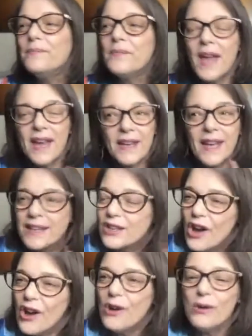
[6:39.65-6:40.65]
And like,
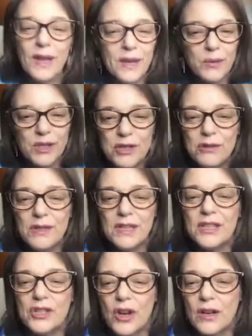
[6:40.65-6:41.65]
no, like we do need
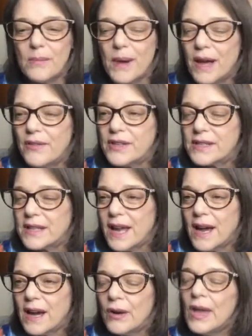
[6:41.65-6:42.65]
to talk about this
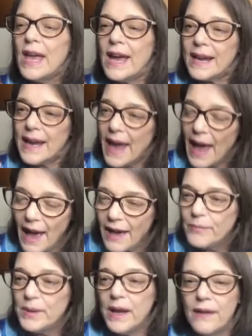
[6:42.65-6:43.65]
now. And I
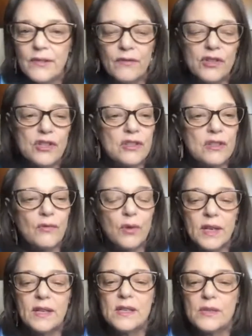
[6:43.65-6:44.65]
have been having visions of
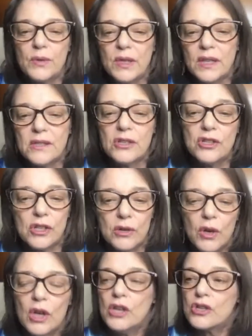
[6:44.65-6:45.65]
what it is we need to do.
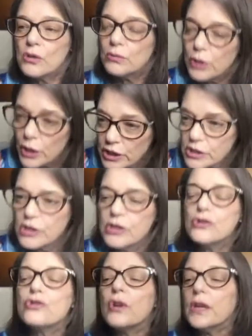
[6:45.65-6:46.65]
So look to
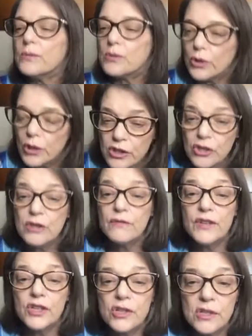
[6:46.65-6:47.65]
your dreams. Look to your
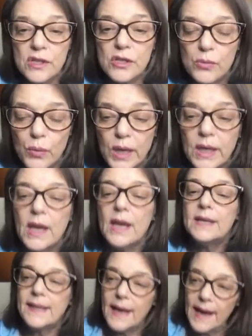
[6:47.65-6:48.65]
visions this week
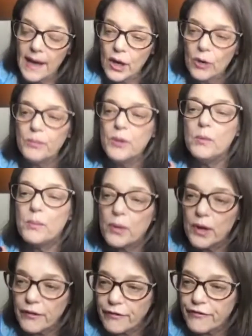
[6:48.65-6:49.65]
to help you
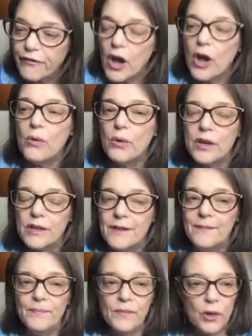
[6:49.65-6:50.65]
bring forward.
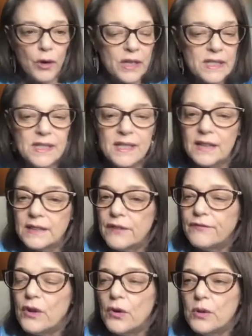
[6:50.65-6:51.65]
Aquarius has got
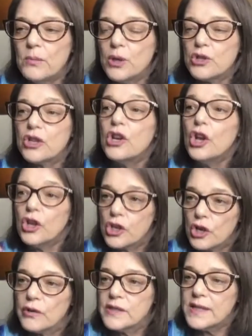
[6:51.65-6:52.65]
that forward motion,
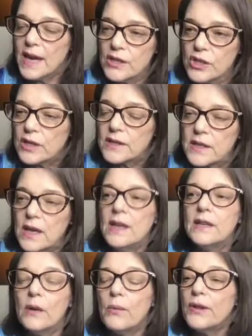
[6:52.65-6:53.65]
your intentions.
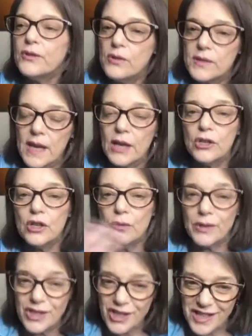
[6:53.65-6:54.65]
Now, whether you set new
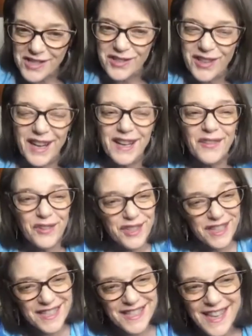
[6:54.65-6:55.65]
ones yesterday, and if you
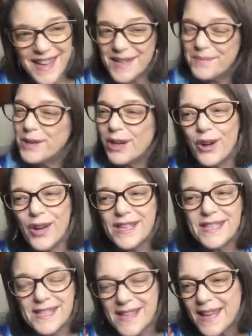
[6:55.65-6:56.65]
didn't set them, you can go ahead
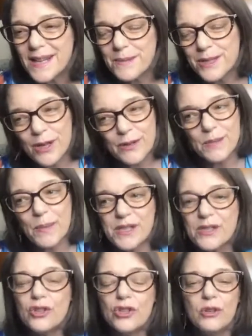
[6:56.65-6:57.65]
and set them. It's always
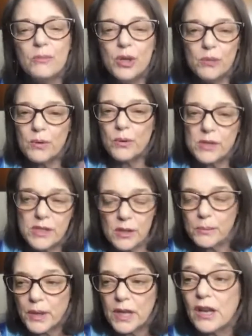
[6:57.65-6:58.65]
best on the new moon, but we're
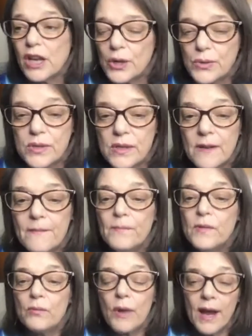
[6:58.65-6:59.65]
still pretty close.
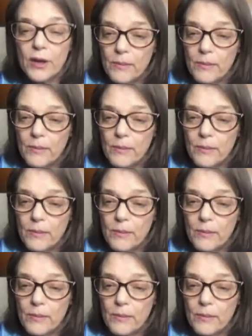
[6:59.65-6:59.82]
Right?